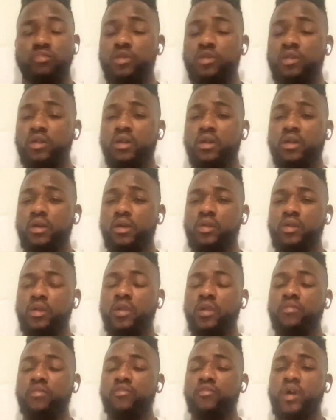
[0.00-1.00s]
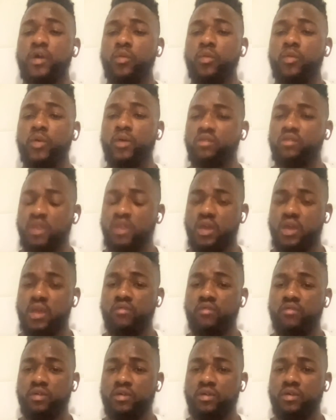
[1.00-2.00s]
with a lot, a lot of flyweights. They
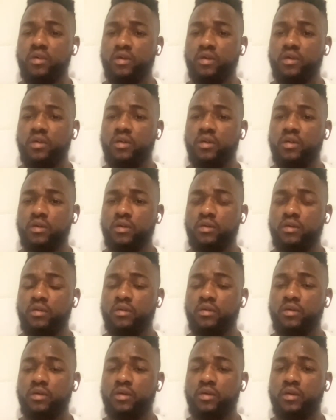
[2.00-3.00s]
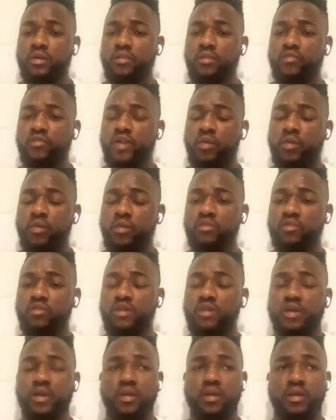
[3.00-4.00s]
have a uh, a lot of
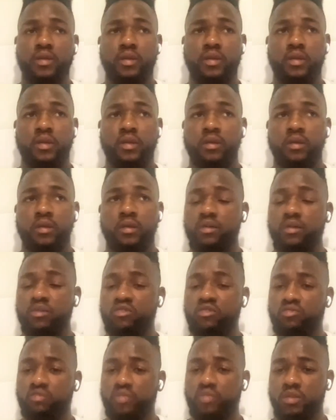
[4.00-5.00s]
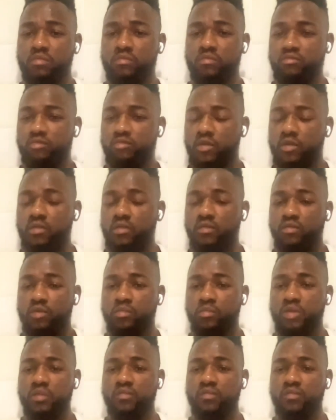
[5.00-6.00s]
flyweights there, and it's been
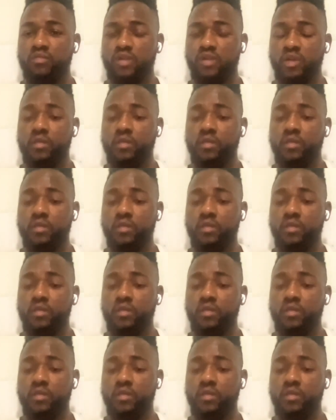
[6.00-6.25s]
we've been